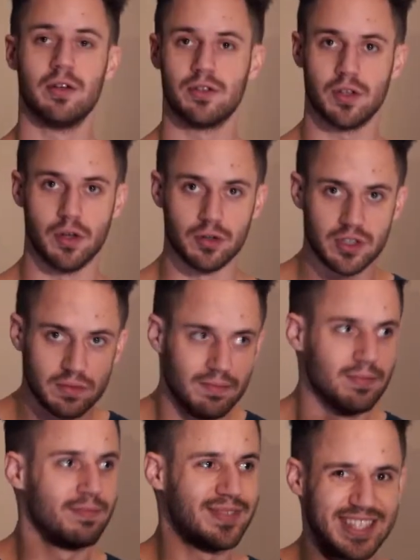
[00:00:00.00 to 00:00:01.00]
to those
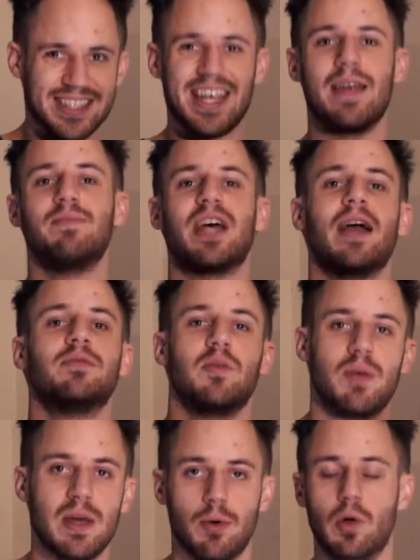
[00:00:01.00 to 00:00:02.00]
same types of
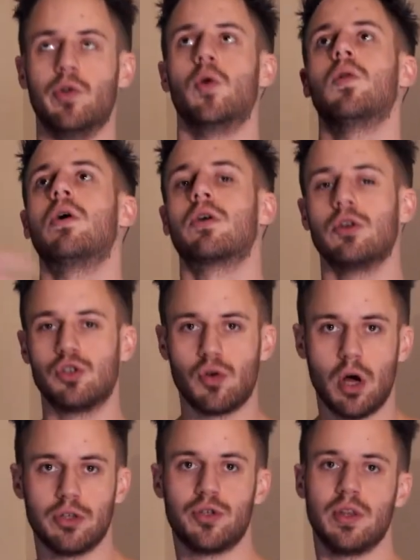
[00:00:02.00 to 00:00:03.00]
people, no longer
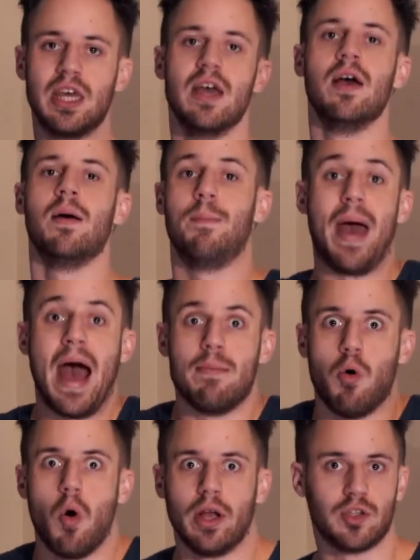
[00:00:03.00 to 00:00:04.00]
drawn to the bad
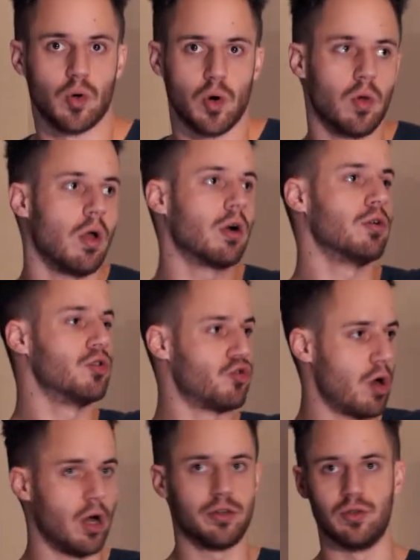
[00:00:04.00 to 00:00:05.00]
boys, or no longer
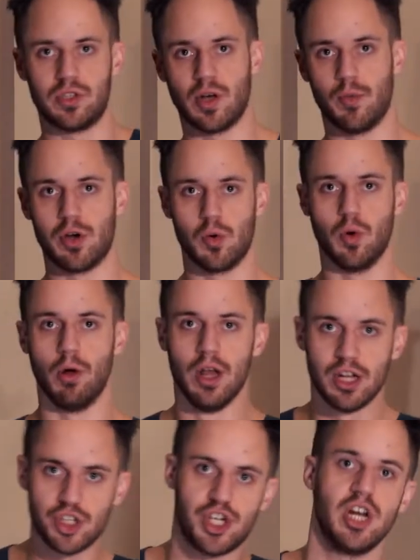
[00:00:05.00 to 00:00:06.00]
drawn to someone who will
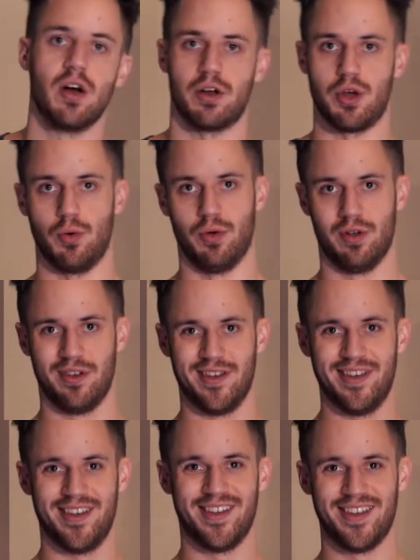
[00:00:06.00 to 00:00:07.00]
cheat on you.
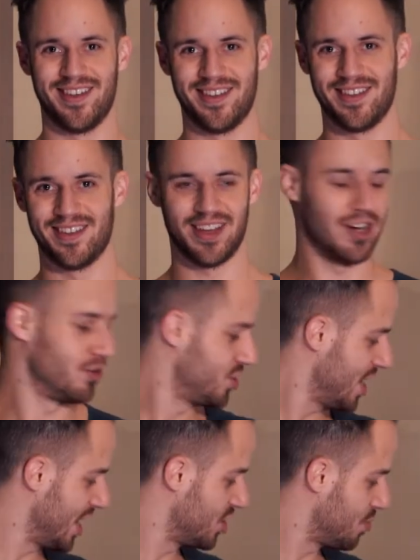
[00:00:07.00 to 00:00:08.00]
It'll
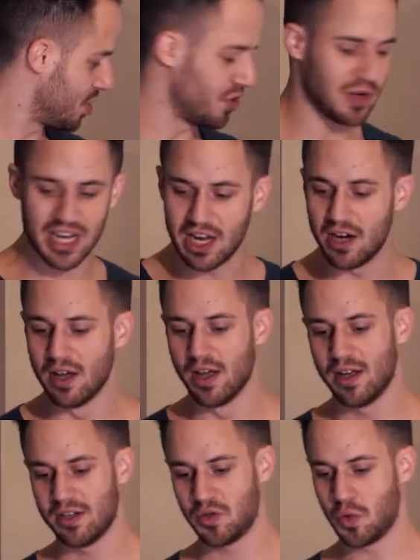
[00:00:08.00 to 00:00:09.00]
change, but you need
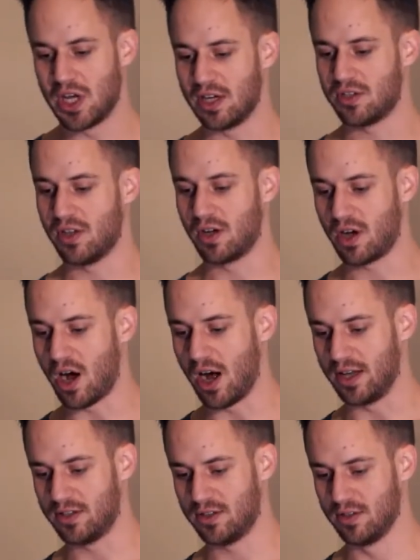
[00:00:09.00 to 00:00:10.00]
to get to the
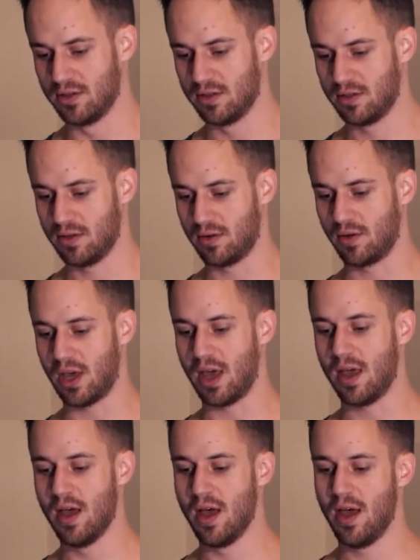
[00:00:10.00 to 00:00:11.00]
cause, okay?
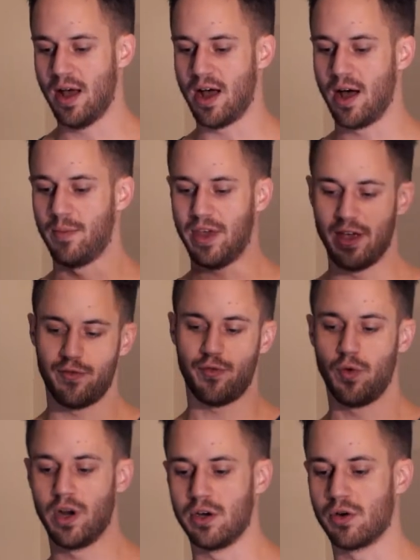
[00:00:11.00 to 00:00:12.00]
If
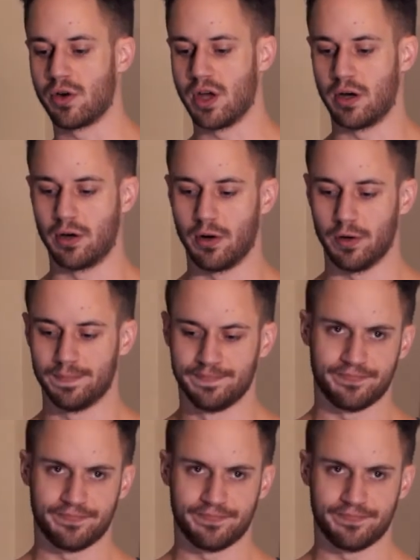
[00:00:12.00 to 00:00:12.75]
when you're younger,